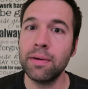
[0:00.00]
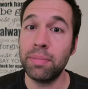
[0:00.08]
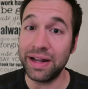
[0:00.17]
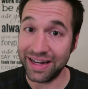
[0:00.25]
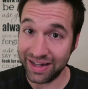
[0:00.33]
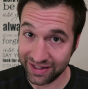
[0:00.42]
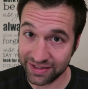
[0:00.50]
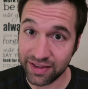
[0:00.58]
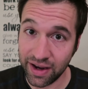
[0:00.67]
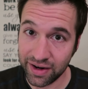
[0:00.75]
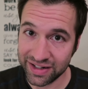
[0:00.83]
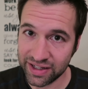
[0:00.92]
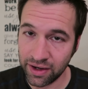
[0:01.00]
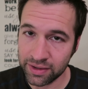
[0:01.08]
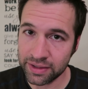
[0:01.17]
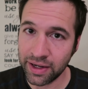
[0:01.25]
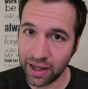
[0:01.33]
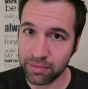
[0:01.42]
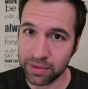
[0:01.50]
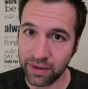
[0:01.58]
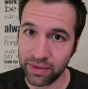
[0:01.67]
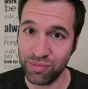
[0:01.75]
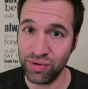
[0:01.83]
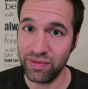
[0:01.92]
But it is there. It's undeniably
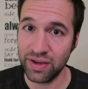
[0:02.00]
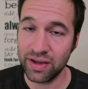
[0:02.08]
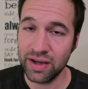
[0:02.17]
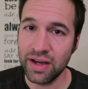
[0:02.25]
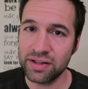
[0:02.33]
in the movie.